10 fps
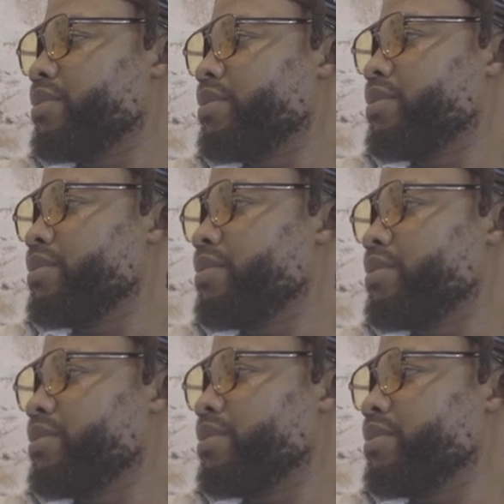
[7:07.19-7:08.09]

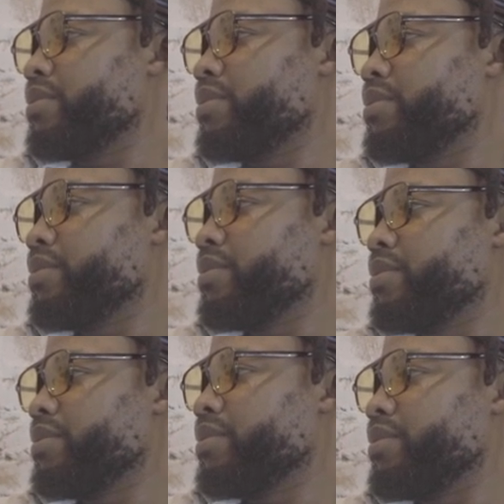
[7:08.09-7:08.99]

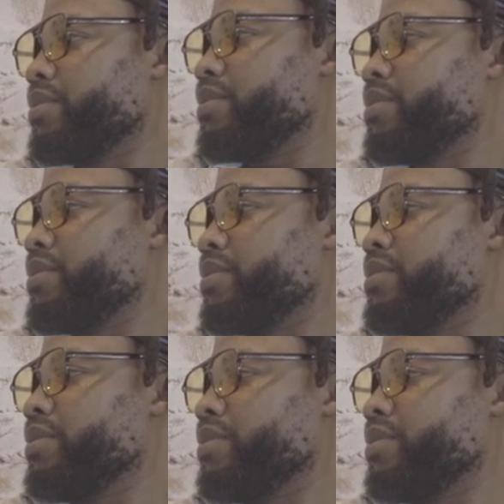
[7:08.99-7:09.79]
[no speech]